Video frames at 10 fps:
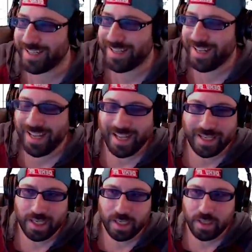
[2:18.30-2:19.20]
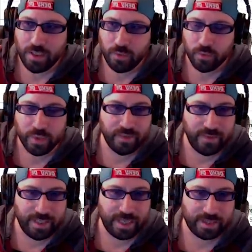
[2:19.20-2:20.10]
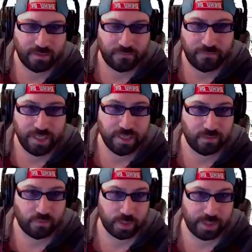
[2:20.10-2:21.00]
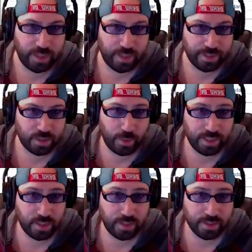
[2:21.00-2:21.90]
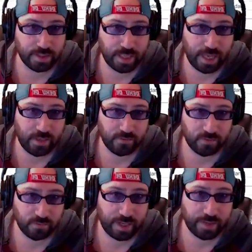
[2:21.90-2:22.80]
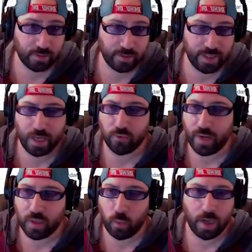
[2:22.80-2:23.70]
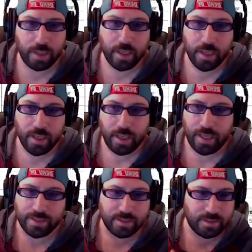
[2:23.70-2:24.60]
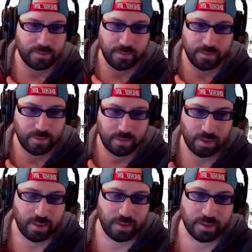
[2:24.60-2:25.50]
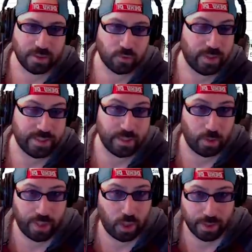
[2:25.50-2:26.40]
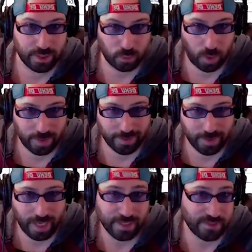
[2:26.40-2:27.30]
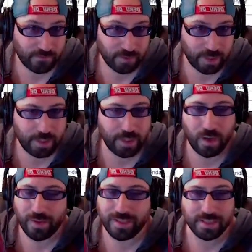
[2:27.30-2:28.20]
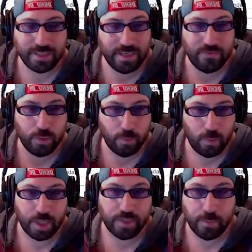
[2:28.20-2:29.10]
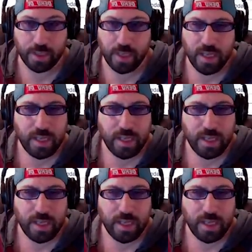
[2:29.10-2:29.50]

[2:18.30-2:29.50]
But you really get the feel of what the ISO 8 does at rank 3. At rank 1, it's there's a reason it only costs one, and it's free. You know, it doesn't give you much, but